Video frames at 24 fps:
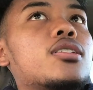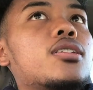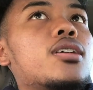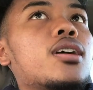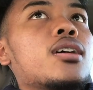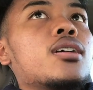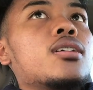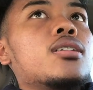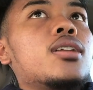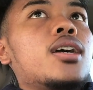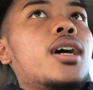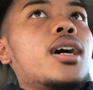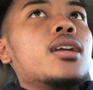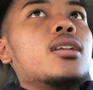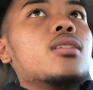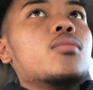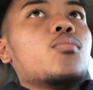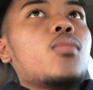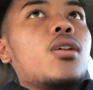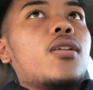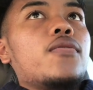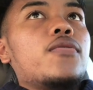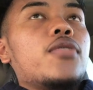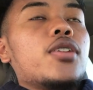second day
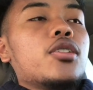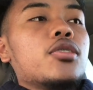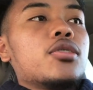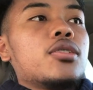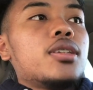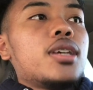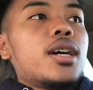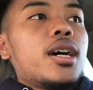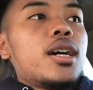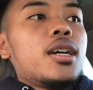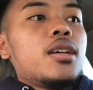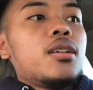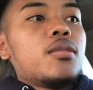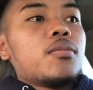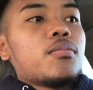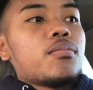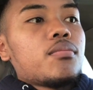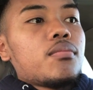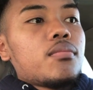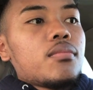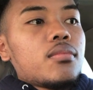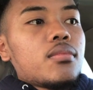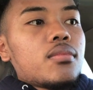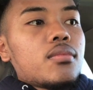than my first day.
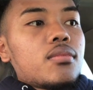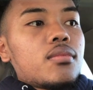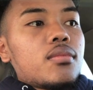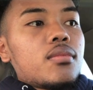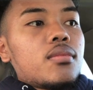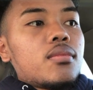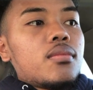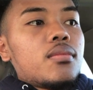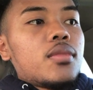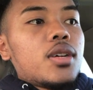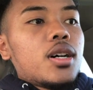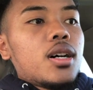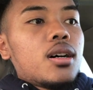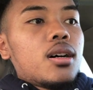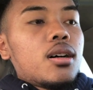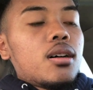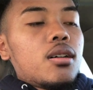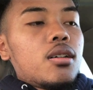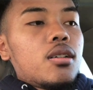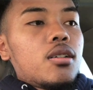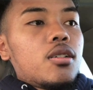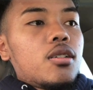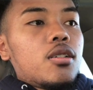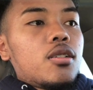
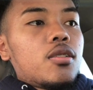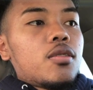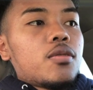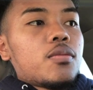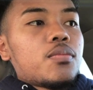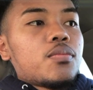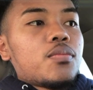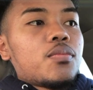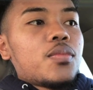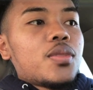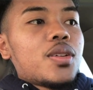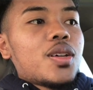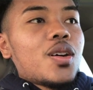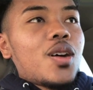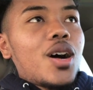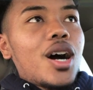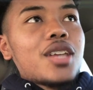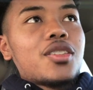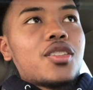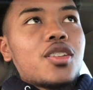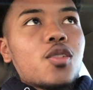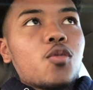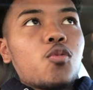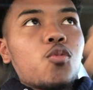Um,
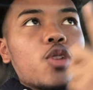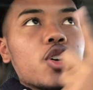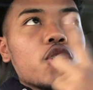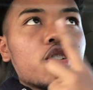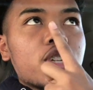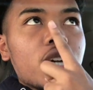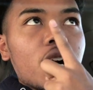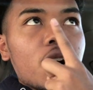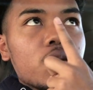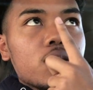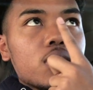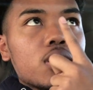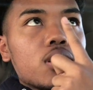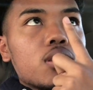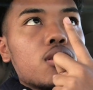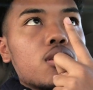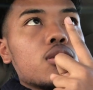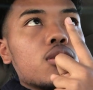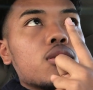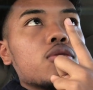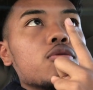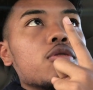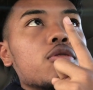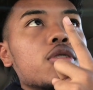I took one shot was a
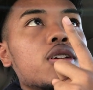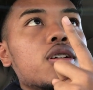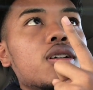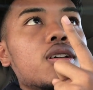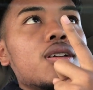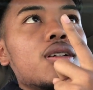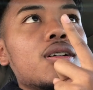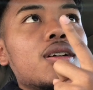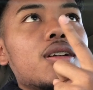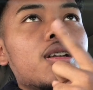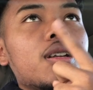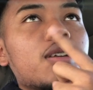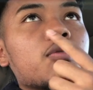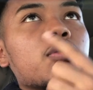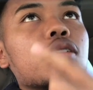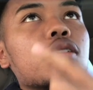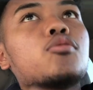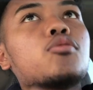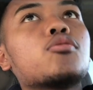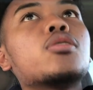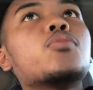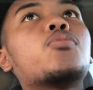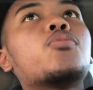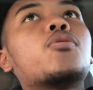three. That was a
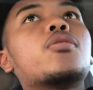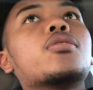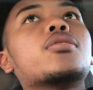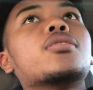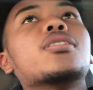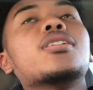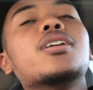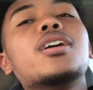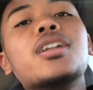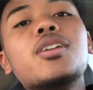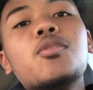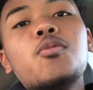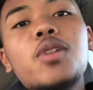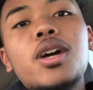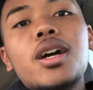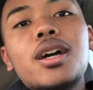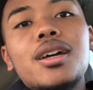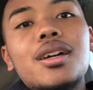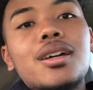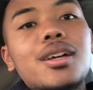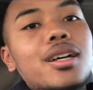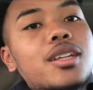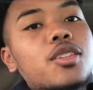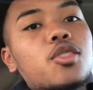three pointer, and it went
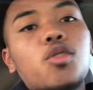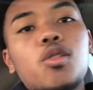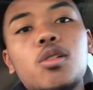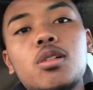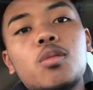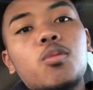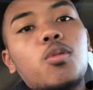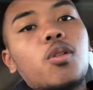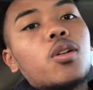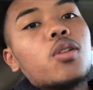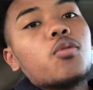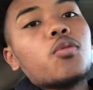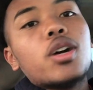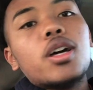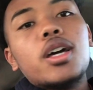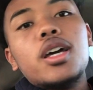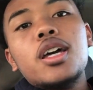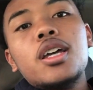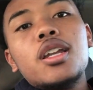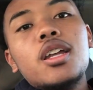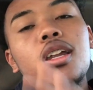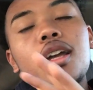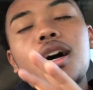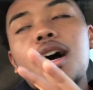and the ball. It went
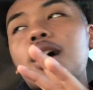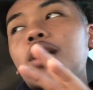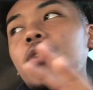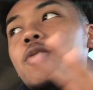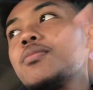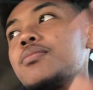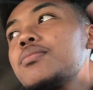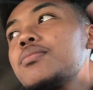in and out.